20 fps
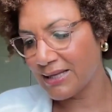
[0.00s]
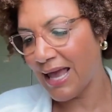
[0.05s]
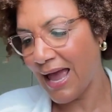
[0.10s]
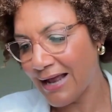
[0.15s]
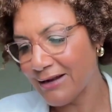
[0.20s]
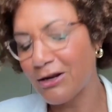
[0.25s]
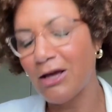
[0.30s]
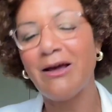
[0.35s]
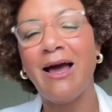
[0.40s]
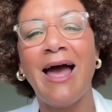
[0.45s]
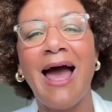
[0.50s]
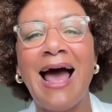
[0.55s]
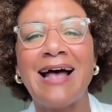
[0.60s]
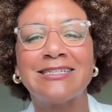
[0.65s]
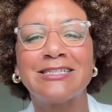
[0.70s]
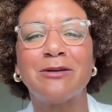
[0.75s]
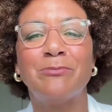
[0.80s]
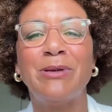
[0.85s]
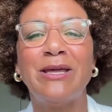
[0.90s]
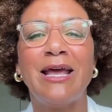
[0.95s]
can
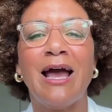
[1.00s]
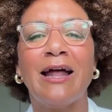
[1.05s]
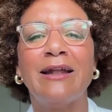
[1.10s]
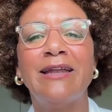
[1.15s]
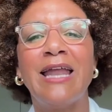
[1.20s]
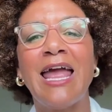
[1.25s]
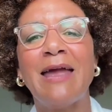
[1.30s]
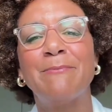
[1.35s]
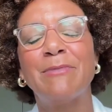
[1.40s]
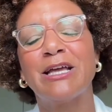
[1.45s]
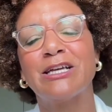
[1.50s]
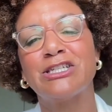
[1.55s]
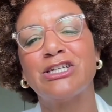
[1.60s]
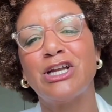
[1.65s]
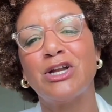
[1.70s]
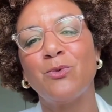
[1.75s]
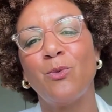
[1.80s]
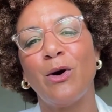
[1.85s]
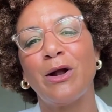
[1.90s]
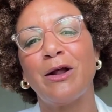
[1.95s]
has to be unnamed because
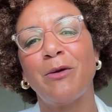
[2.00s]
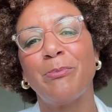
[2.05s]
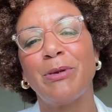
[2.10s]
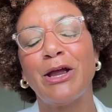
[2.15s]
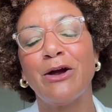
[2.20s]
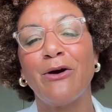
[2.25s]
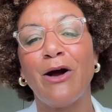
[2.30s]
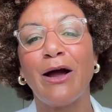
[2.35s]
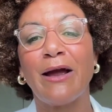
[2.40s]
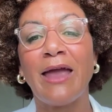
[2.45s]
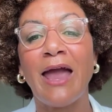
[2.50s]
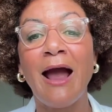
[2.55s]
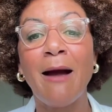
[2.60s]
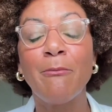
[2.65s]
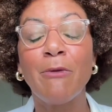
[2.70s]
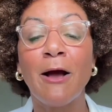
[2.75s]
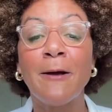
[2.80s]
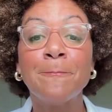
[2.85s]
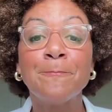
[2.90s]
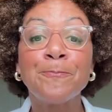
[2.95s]
she didn't want to appear on
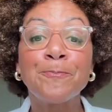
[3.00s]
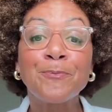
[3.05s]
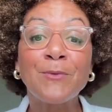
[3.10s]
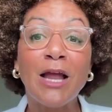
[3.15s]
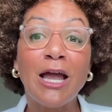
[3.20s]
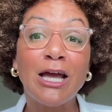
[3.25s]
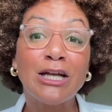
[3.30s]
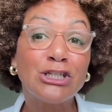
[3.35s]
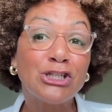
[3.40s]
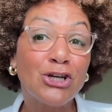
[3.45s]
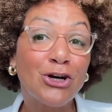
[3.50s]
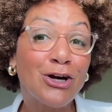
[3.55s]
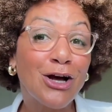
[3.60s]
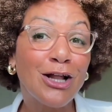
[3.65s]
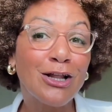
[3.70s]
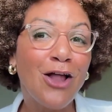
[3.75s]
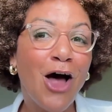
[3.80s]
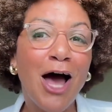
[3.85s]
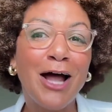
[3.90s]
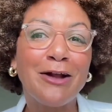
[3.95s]
camera. It took
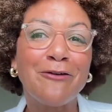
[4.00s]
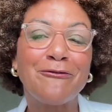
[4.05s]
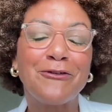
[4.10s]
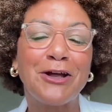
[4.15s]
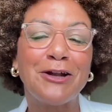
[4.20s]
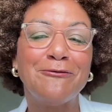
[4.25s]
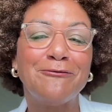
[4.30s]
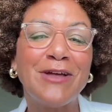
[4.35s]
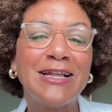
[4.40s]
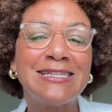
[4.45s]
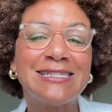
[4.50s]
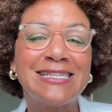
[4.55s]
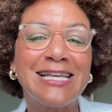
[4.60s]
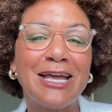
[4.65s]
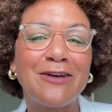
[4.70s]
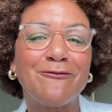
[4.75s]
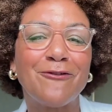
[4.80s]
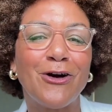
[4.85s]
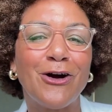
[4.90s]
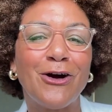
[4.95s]
a lot of
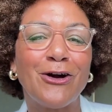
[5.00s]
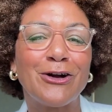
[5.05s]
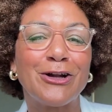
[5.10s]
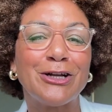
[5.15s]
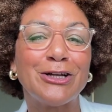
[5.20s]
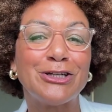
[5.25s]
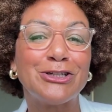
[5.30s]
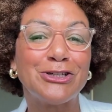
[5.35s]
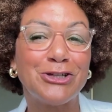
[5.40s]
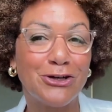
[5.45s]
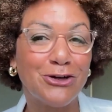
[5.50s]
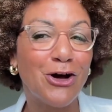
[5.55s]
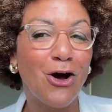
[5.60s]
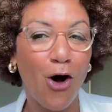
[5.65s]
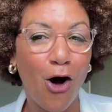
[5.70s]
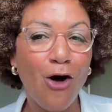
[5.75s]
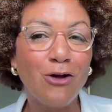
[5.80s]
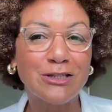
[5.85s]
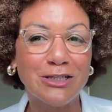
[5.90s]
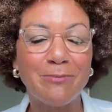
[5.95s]
convincing for her to
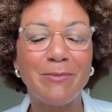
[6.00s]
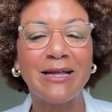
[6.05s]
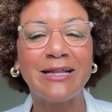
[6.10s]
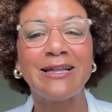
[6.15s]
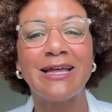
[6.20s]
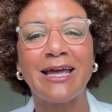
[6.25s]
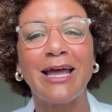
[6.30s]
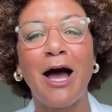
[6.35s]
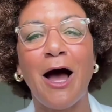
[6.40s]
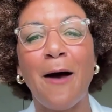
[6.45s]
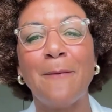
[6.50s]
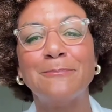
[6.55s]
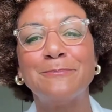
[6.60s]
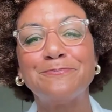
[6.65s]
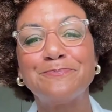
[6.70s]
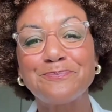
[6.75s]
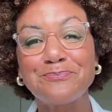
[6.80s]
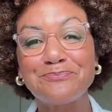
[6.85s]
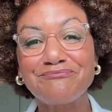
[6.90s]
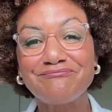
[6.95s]
ultimately
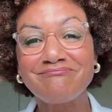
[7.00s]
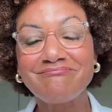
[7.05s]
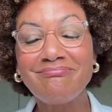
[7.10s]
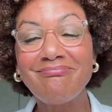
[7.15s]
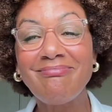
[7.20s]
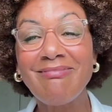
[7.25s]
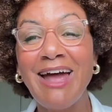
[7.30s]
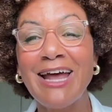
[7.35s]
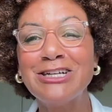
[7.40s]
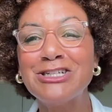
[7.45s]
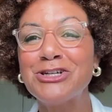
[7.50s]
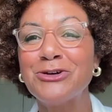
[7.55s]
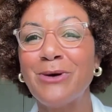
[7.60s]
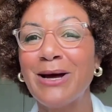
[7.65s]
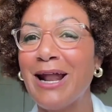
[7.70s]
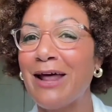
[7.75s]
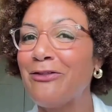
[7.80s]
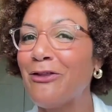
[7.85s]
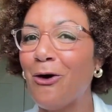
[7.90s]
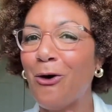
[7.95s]
come and do
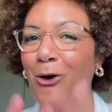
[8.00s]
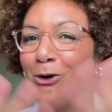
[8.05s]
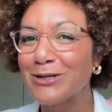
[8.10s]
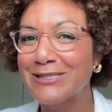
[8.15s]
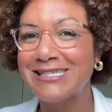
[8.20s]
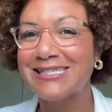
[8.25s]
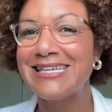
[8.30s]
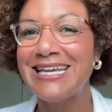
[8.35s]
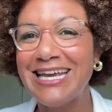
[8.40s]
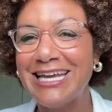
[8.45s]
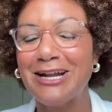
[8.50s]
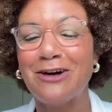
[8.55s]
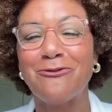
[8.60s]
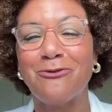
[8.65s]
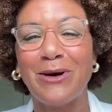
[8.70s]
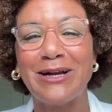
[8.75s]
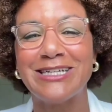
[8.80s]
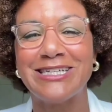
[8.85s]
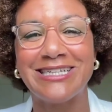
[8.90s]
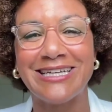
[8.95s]
it. And the whole scene
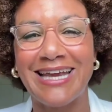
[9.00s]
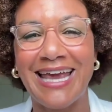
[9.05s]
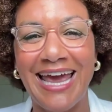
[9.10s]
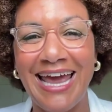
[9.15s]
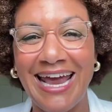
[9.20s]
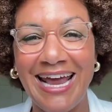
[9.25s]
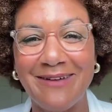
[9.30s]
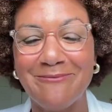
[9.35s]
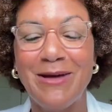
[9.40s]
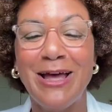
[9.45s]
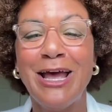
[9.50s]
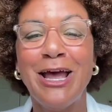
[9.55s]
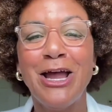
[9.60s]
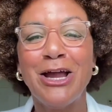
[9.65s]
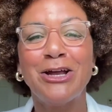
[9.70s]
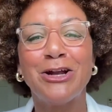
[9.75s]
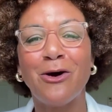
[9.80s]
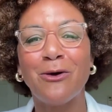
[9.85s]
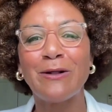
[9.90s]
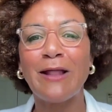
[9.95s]
of when she came,
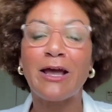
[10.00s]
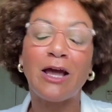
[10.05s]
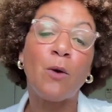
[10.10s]
we're